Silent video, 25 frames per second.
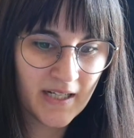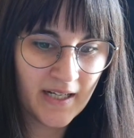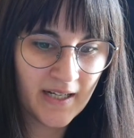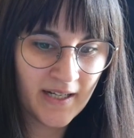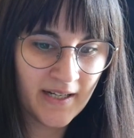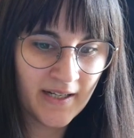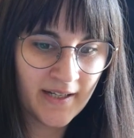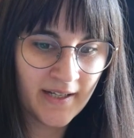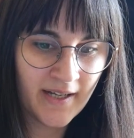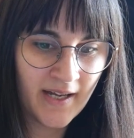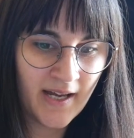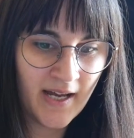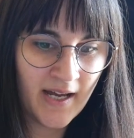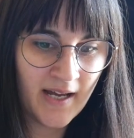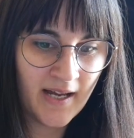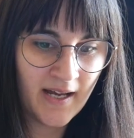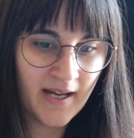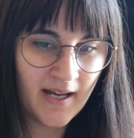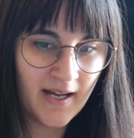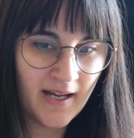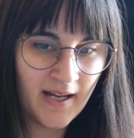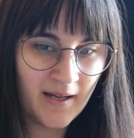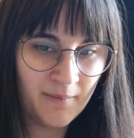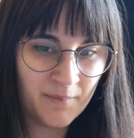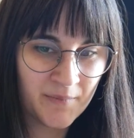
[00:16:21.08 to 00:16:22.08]
I
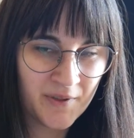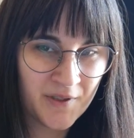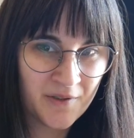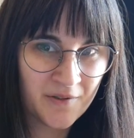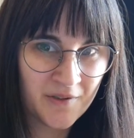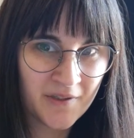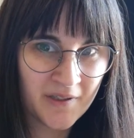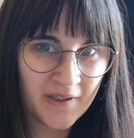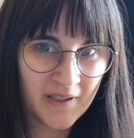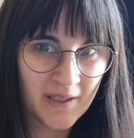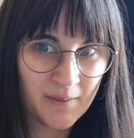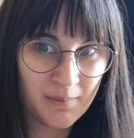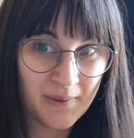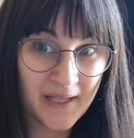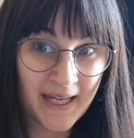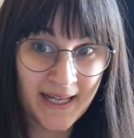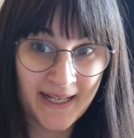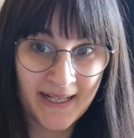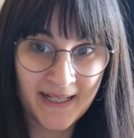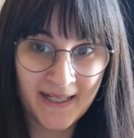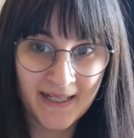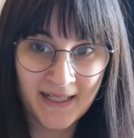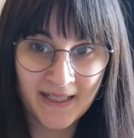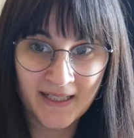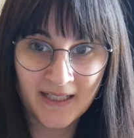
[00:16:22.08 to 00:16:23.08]
am currently
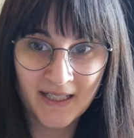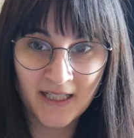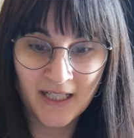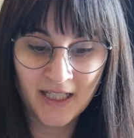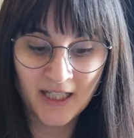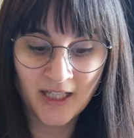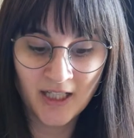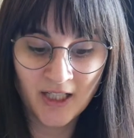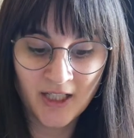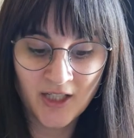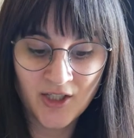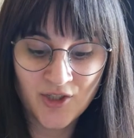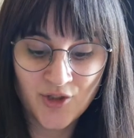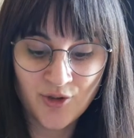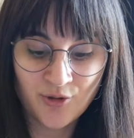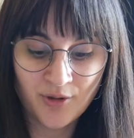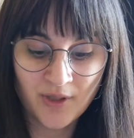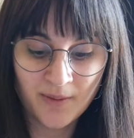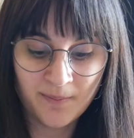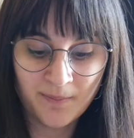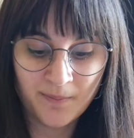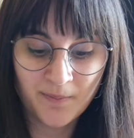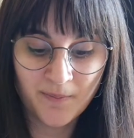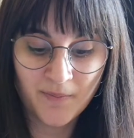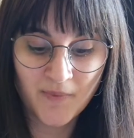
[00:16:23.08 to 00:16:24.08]
planning a
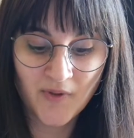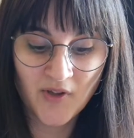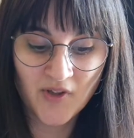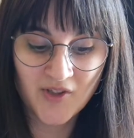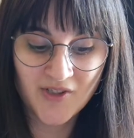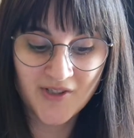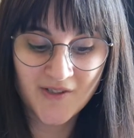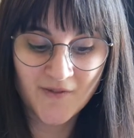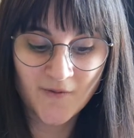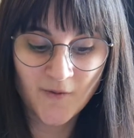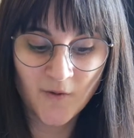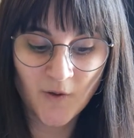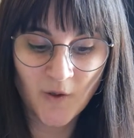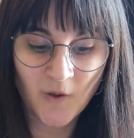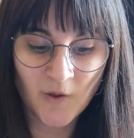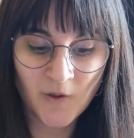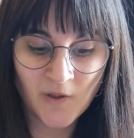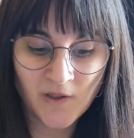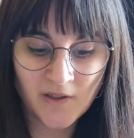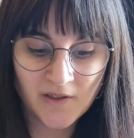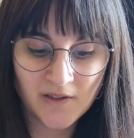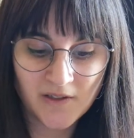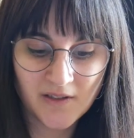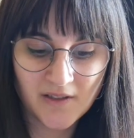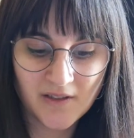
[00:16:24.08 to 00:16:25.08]
trip this
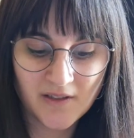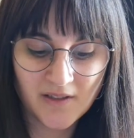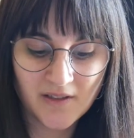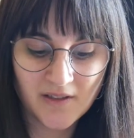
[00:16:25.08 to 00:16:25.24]
fall